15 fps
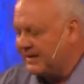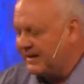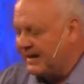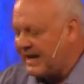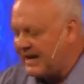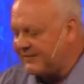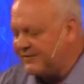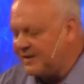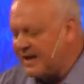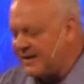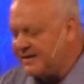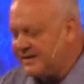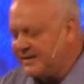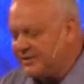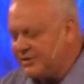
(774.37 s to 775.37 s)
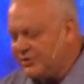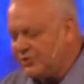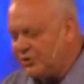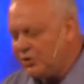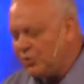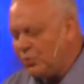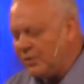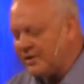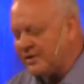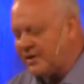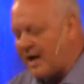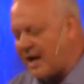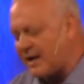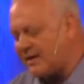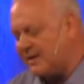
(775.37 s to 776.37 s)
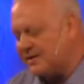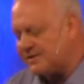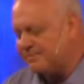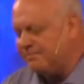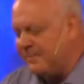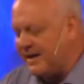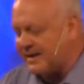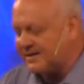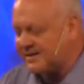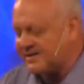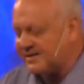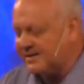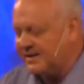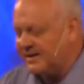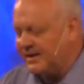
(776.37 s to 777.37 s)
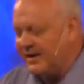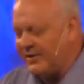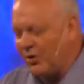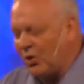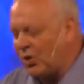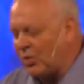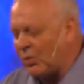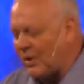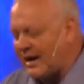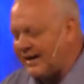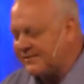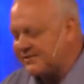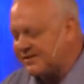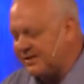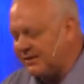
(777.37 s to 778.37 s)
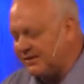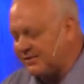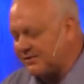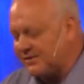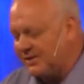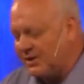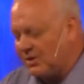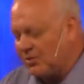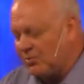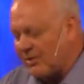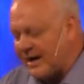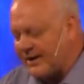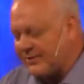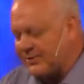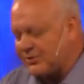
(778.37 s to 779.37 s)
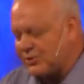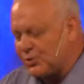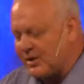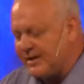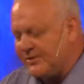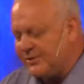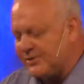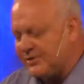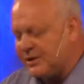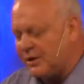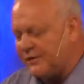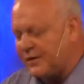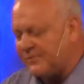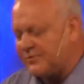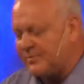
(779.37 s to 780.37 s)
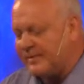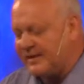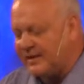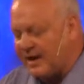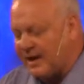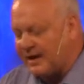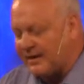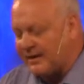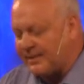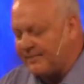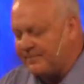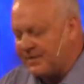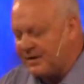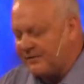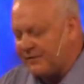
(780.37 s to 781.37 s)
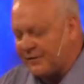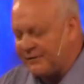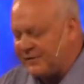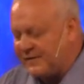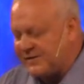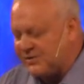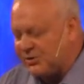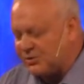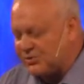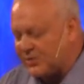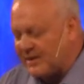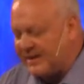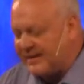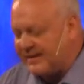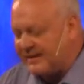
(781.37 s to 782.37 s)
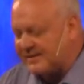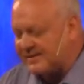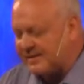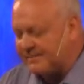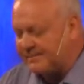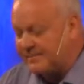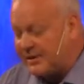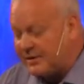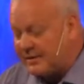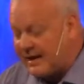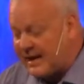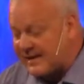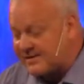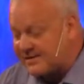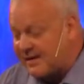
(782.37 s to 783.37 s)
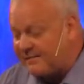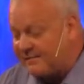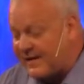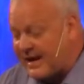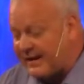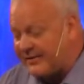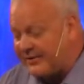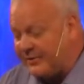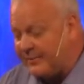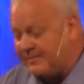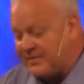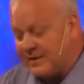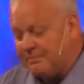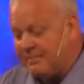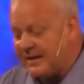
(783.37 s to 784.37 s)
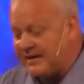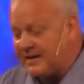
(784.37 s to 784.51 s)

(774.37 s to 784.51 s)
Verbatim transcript: Have nothing to do with godless myths and old wives' tales. Rather, train yourself up to be godly. For physical training some, has some value, but